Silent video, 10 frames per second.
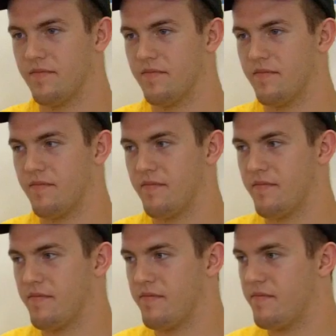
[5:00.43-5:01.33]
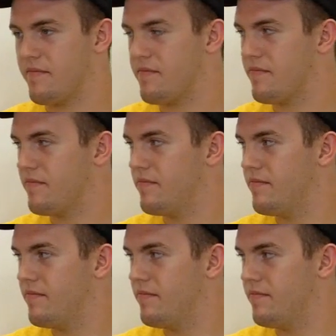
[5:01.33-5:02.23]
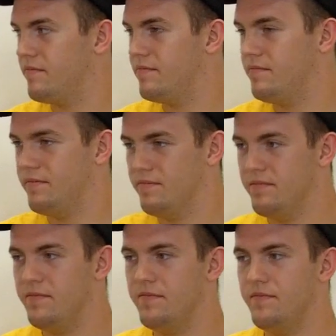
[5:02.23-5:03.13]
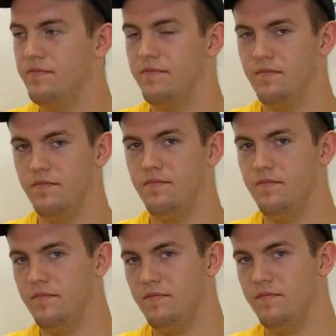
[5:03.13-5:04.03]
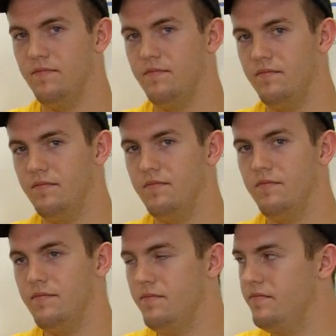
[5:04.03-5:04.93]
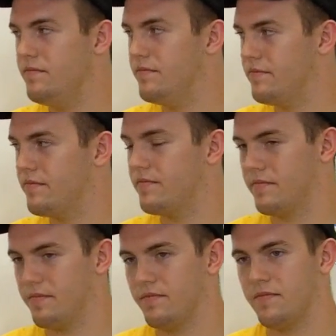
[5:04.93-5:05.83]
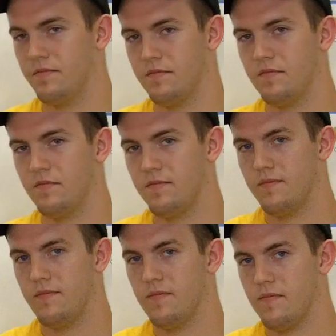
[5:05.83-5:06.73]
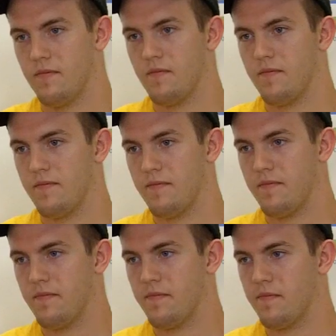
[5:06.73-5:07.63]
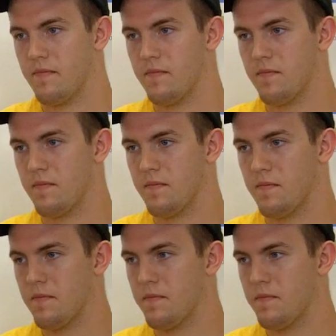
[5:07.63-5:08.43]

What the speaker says: (silent)